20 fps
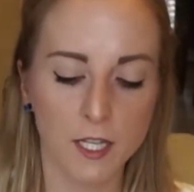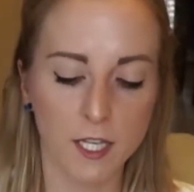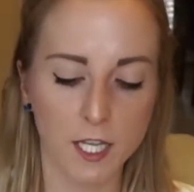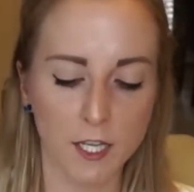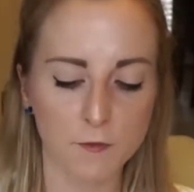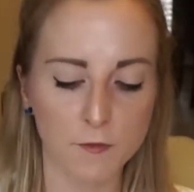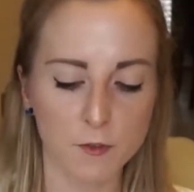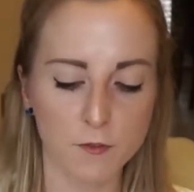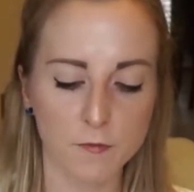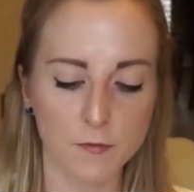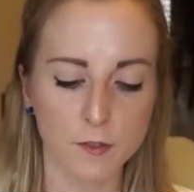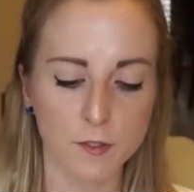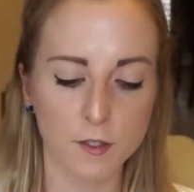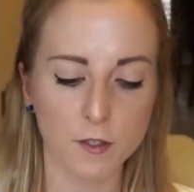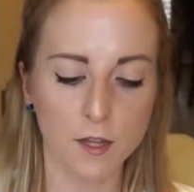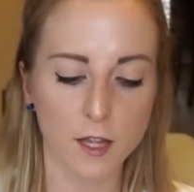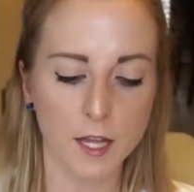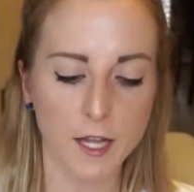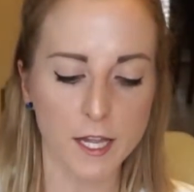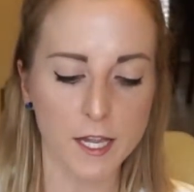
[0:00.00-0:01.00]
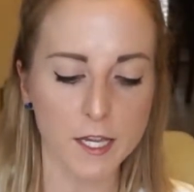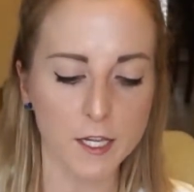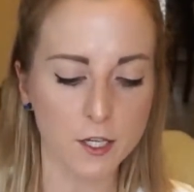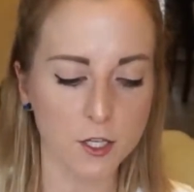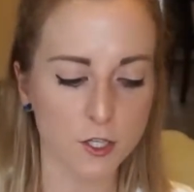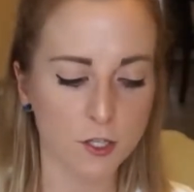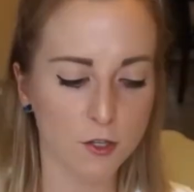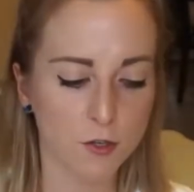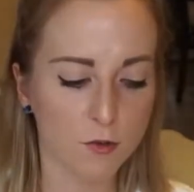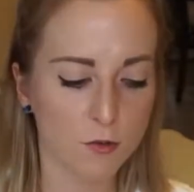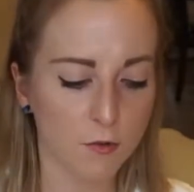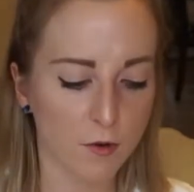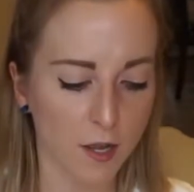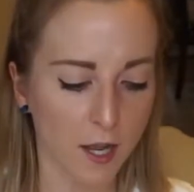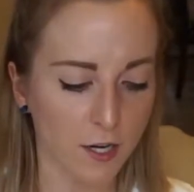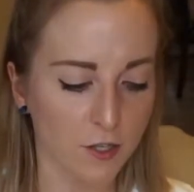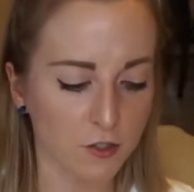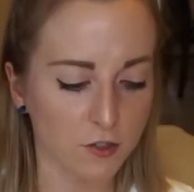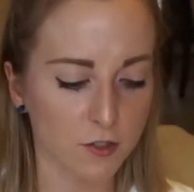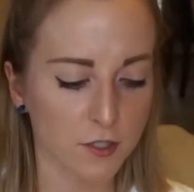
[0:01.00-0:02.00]
If you feel like you
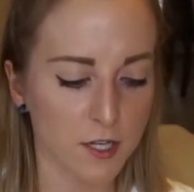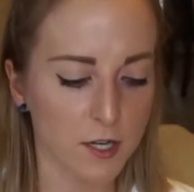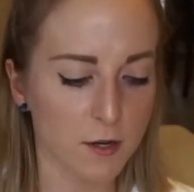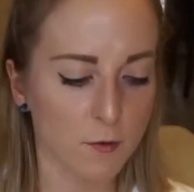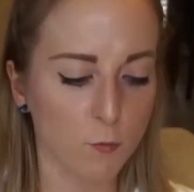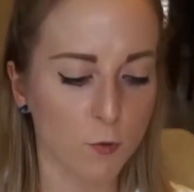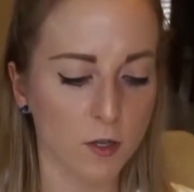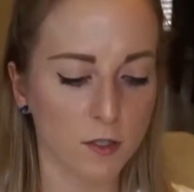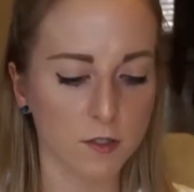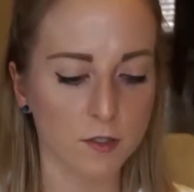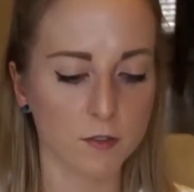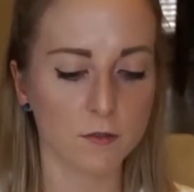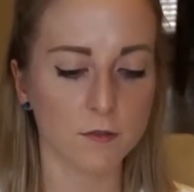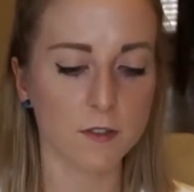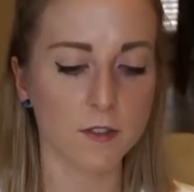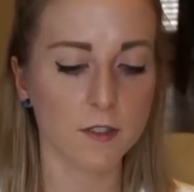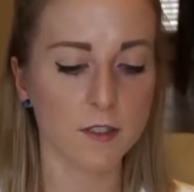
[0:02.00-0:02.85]
actually want to